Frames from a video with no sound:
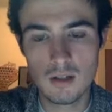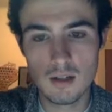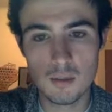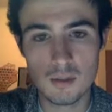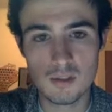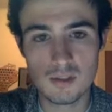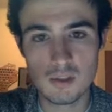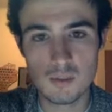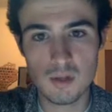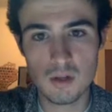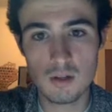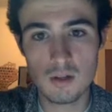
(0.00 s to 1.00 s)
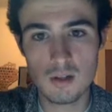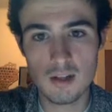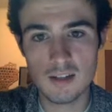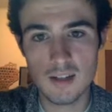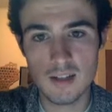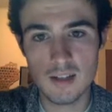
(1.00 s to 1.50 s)
He pushes this pawn.
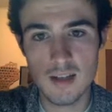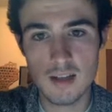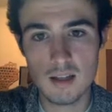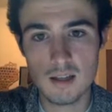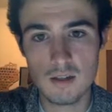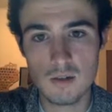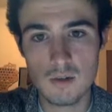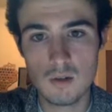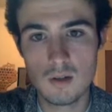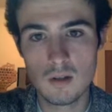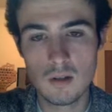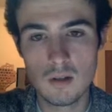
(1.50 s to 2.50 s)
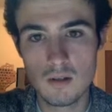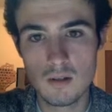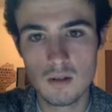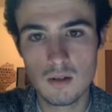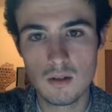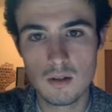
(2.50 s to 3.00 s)
I decide to take it,
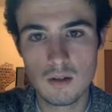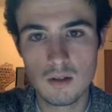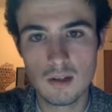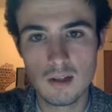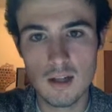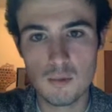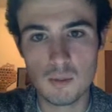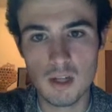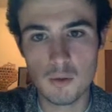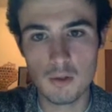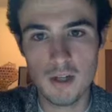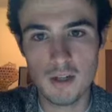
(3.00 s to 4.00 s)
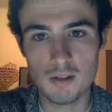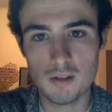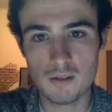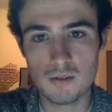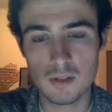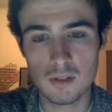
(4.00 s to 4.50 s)
and I bring my queen right here to
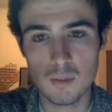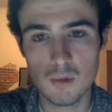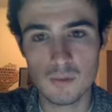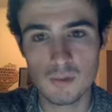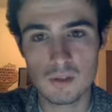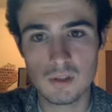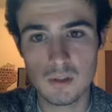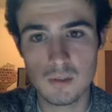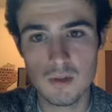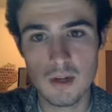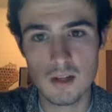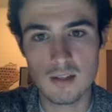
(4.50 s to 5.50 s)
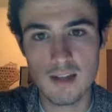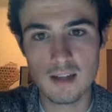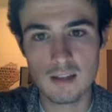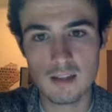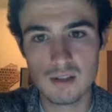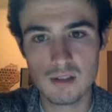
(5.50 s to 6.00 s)
this very important position. I'm threatening
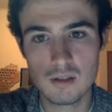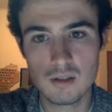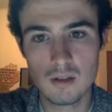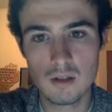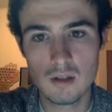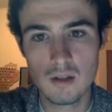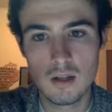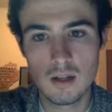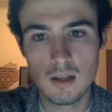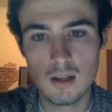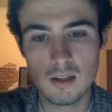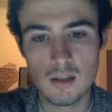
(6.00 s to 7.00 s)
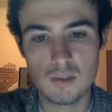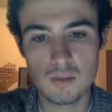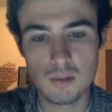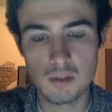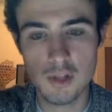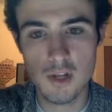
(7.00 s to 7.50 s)
taking this, and he comes
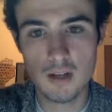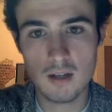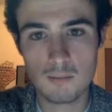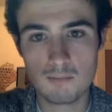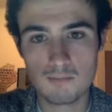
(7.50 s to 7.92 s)
in with a check.